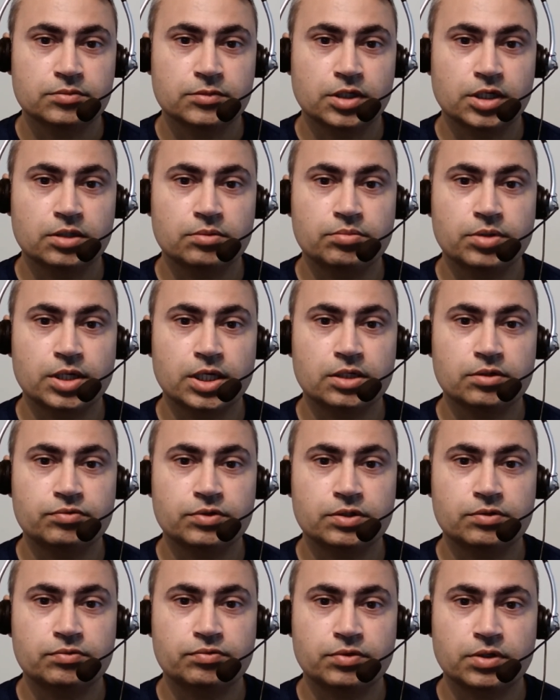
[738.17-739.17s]
and they
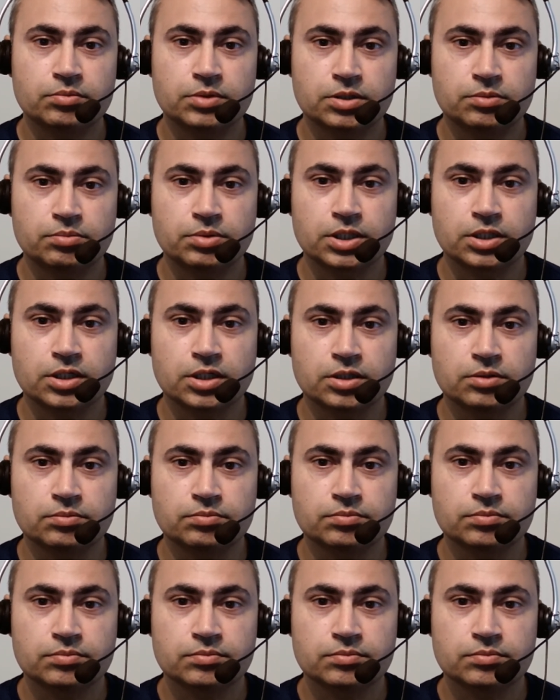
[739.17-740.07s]
benefit from it big time.